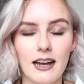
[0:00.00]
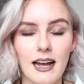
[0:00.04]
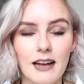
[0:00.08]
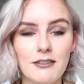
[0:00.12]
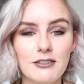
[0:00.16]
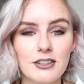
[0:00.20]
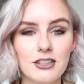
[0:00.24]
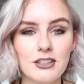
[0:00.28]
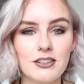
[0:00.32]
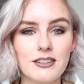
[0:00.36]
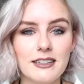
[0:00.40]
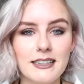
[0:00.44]
I
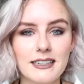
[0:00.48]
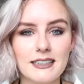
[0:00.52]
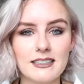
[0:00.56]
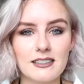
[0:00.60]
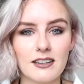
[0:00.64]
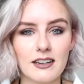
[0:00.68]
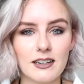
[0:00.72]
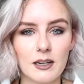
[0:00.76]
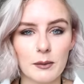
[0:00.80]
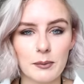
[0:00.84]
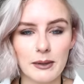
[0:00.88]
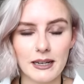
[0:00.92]
have a unique
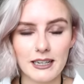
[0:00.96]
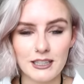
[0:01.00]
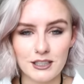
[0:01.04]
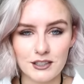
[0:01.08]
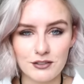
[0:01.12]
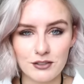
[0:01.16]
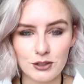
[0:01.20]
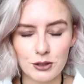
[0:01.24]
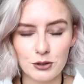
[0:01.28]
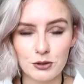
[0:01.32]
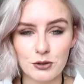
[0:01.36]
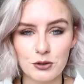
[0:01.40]
sign up
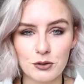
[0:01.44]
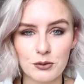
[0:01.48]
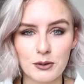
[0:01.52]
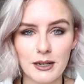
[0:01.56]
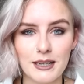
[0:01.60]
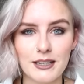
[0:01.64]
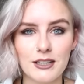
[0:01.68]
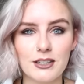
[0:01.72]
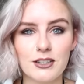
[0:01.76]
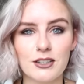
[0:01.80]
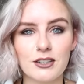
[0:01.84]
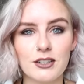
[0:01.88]
page for you all
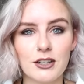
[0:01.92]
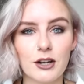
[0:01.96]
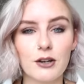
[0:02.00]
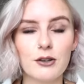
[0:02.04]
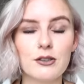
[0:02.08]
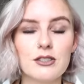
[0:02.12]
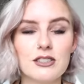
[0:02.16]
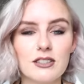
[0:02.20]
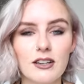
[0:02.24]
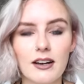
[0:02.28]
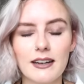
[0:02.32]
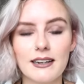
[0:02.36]
where you can
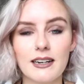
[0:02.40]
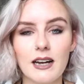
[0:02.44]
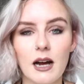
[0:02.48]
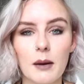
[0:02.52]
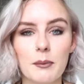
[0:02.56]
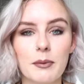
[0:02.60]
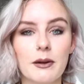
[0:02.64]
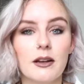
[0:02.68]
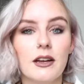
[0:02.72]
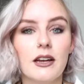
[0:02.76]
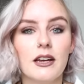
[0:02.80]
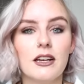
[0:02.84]
go sign
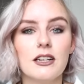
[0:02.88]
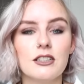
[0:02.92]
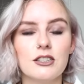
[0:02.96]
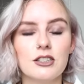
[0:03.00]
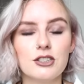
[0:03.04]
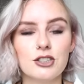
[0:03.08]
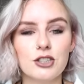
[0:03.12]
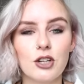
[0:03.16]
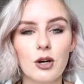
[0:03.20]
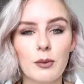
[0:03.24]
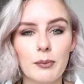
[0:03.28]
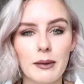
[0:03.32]
up
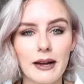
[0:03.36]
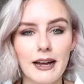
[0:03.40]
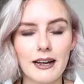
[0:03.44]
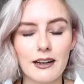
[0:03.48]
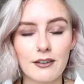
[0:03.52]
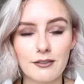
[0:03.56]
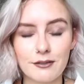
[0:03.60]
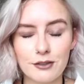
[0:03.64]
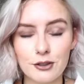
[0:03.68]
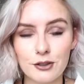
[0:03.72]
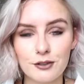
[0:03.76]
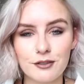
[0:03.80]
to
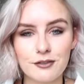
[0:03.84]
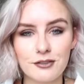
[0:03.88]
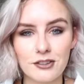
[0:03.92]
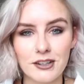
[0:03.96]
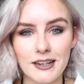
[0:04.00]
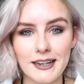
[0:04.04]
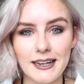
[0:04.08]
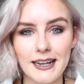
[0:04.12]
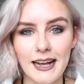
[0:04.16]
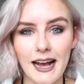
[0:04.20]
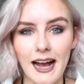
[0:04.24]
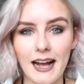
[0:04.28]
Shopback for
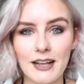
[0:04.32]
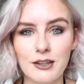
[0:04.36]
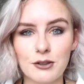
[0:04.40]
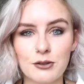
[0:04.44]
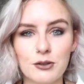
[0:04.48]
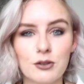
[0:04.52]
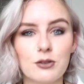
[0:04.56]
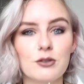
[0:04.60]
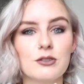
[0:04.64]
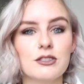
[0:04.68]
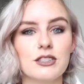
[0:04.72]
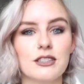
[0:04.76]
free and
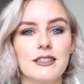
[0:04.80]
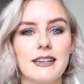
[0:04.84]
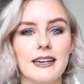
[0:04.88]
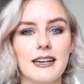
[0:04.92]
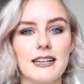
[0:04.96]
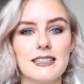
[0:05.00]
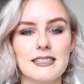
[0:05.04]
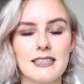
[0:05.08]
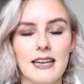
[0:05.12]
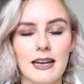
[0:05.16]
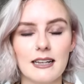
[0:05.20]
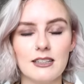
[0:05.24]
you'll also
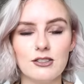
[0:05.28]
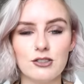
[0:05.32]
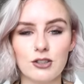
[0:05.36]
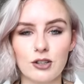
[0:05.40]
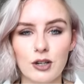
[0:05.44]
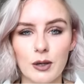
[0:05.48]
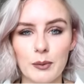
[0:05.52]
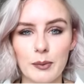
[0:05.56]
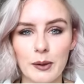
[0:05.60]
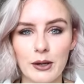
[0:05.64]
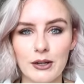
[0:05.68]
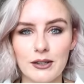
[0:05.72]
get a
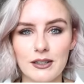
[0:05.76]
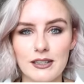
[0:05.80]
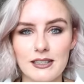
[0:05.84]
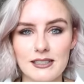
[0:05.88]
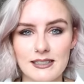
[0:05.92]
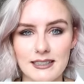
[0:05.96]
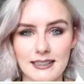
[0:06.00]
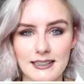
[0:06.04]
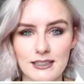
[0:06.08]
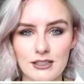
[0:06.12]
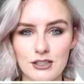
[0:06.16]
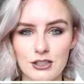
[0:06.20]
$10
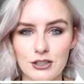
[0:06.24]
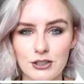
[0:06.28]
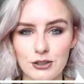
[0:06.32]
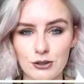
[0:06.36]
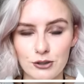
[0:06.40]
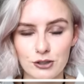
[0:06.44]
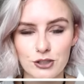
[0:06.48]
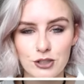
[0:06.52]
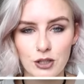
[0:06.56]
bonus into your